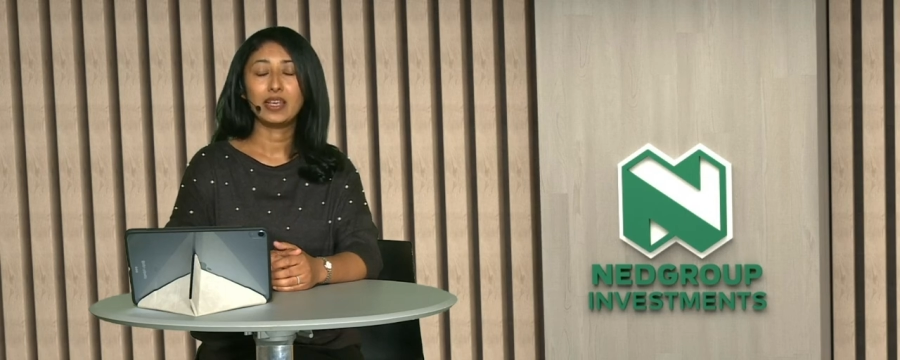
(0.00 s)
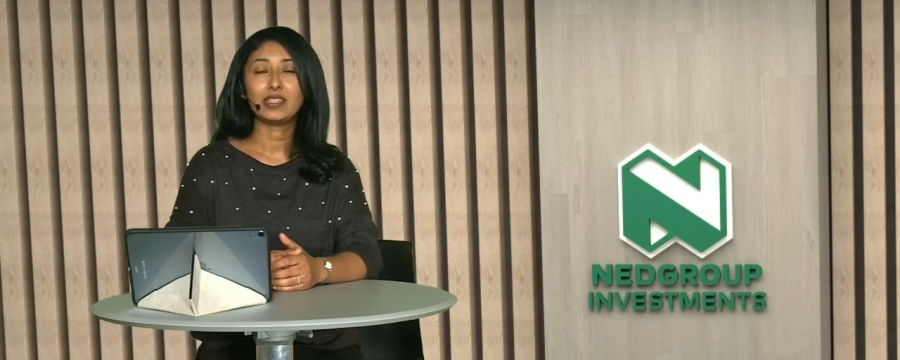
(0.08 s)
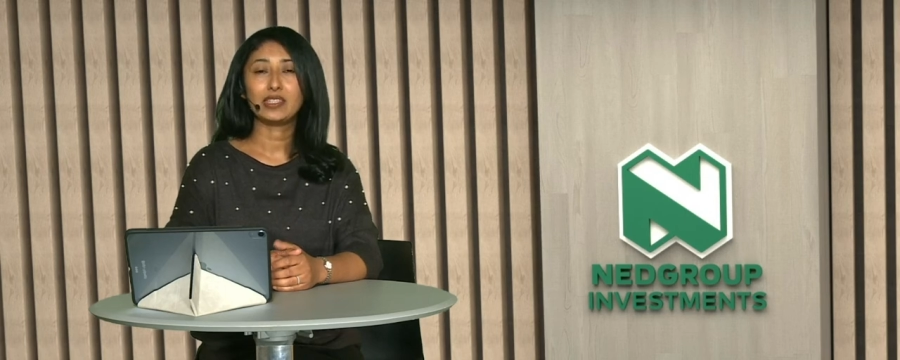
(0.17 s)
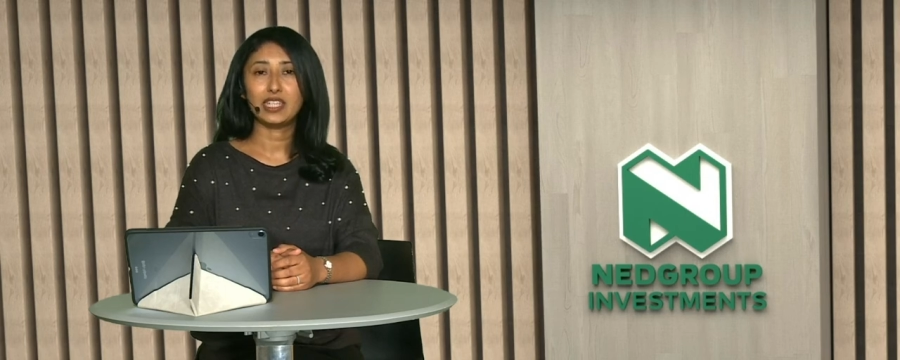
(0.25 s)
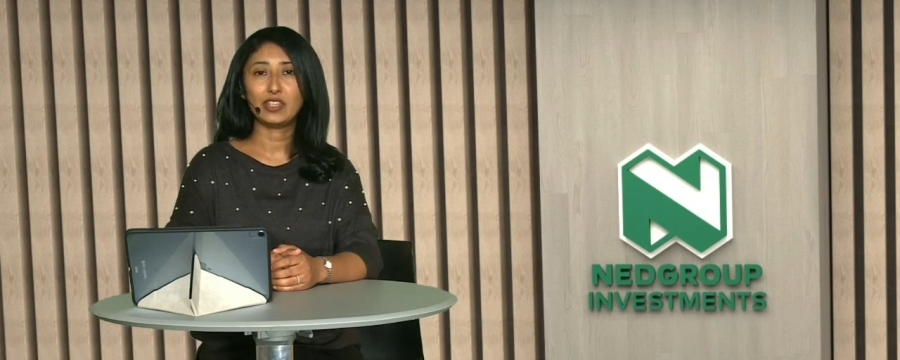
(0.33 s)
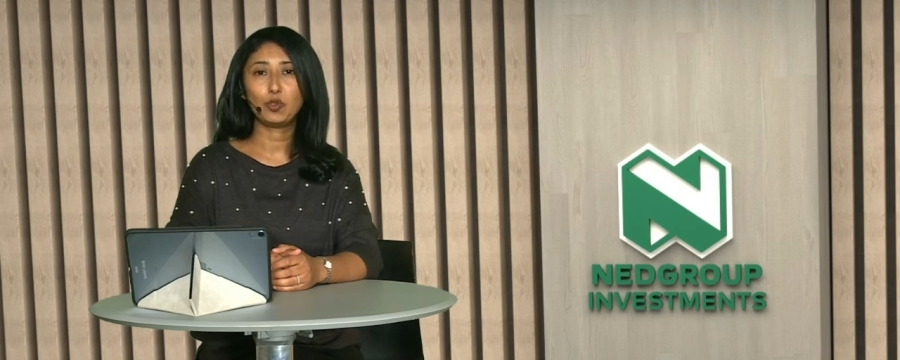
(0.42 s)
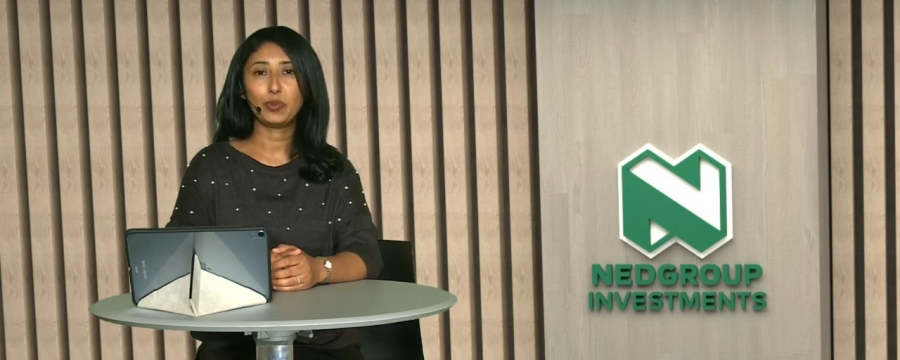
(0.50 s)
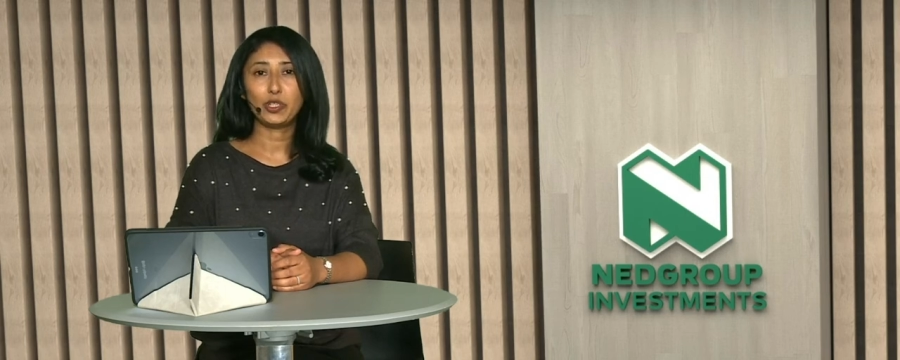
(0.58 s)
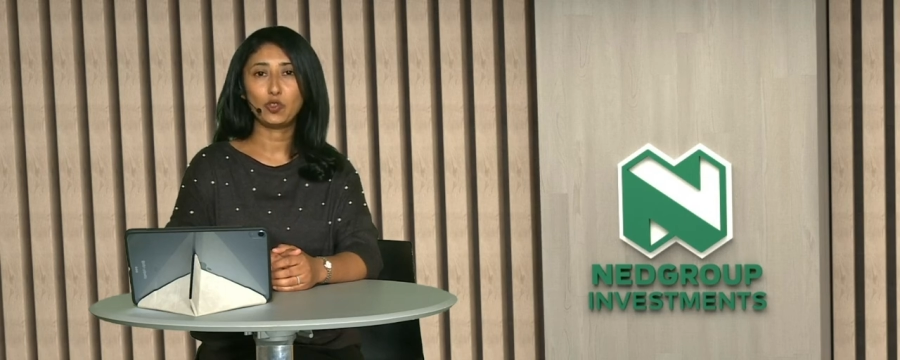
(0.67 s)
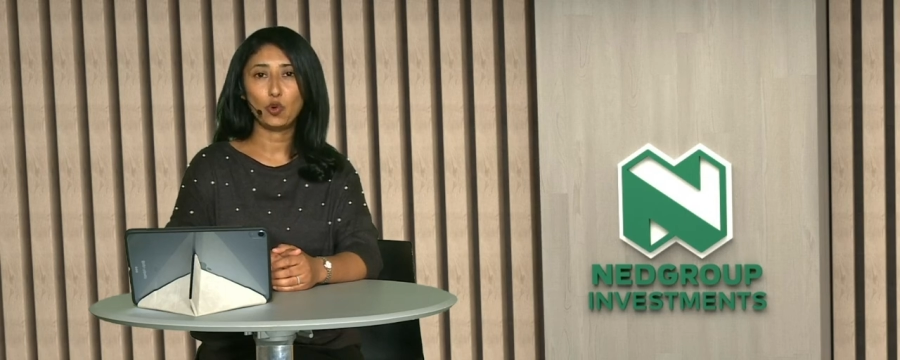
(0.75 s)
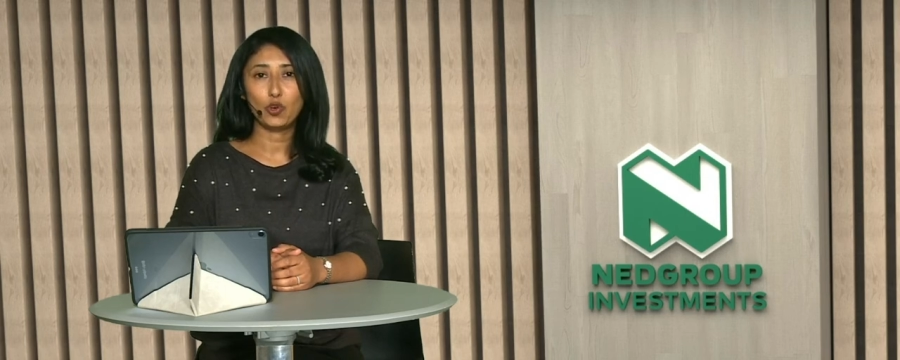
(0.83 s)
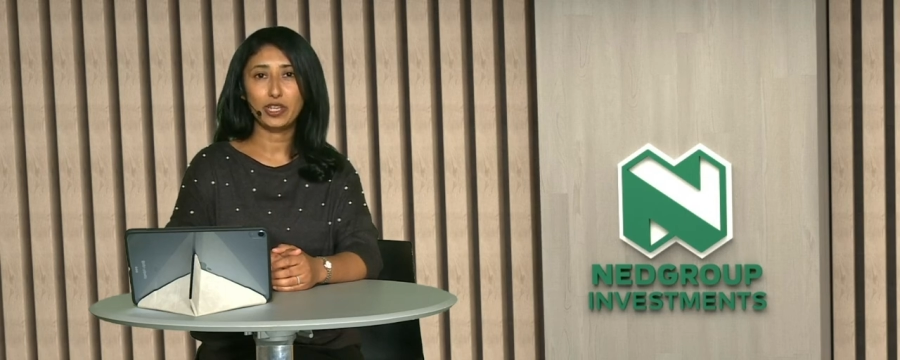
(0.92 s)
Steve will be
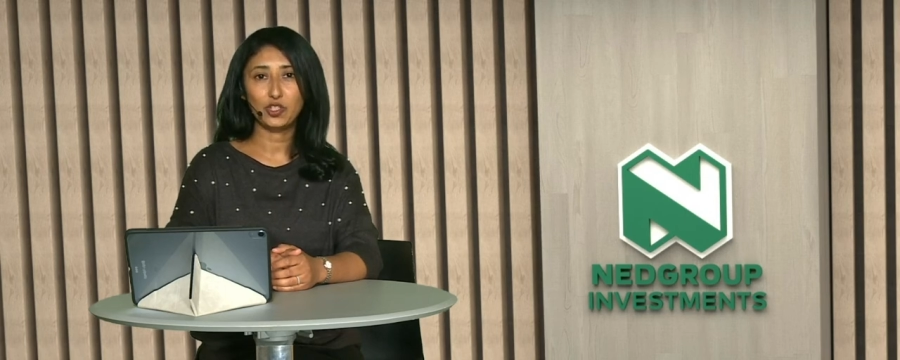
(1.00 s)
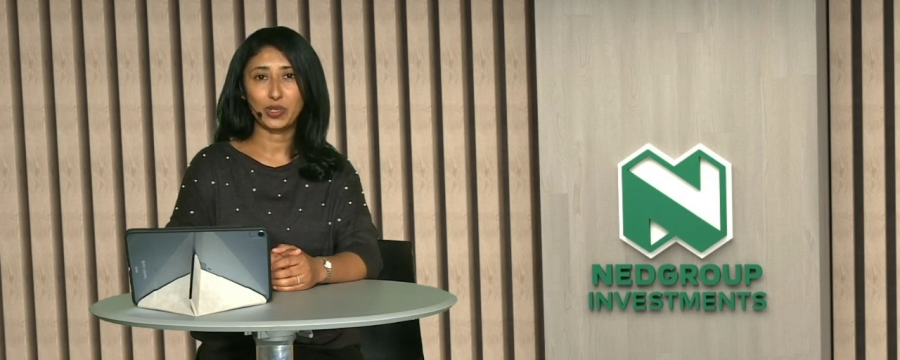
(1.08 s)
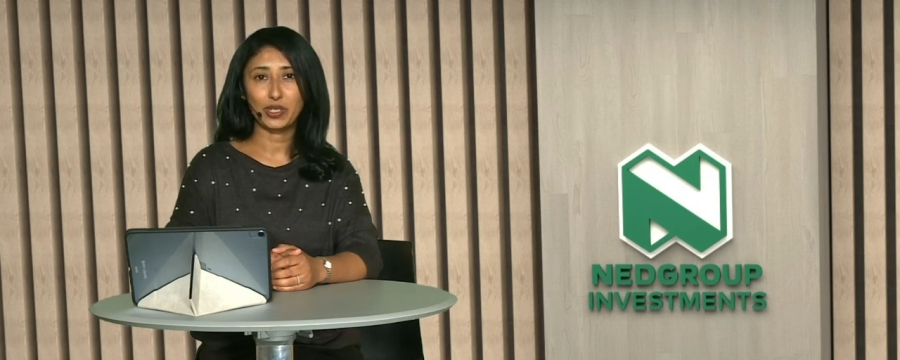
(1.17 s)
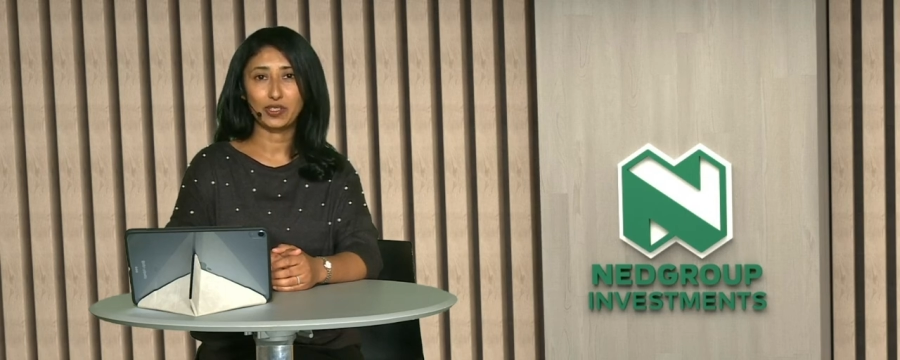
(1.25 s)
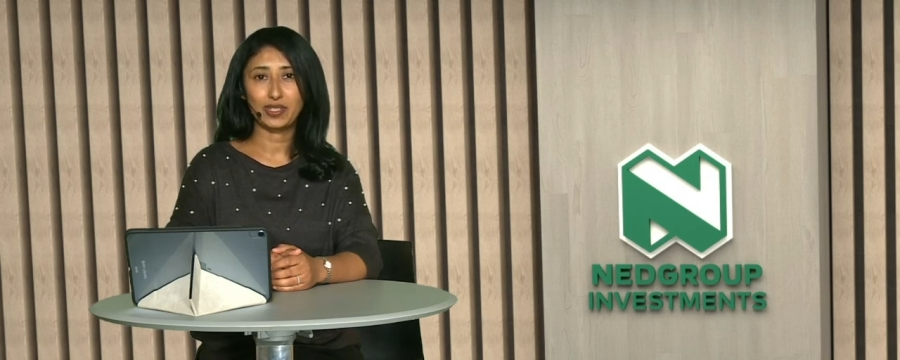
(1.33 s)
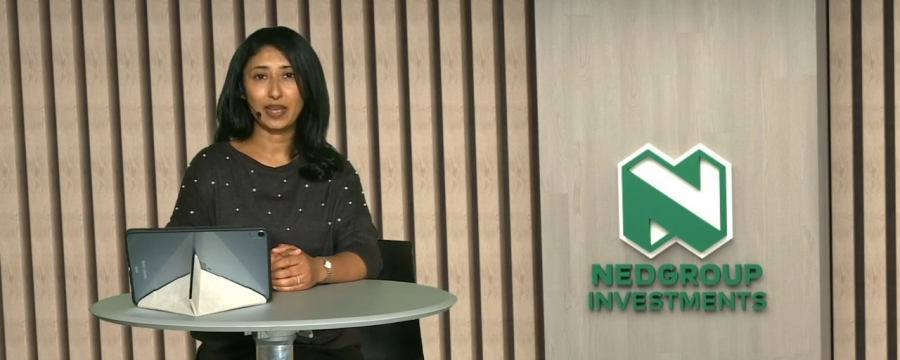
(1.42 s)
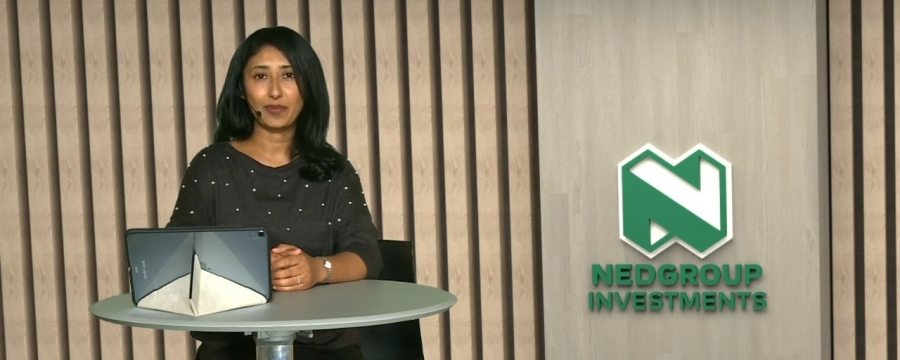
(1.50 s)
talking to us today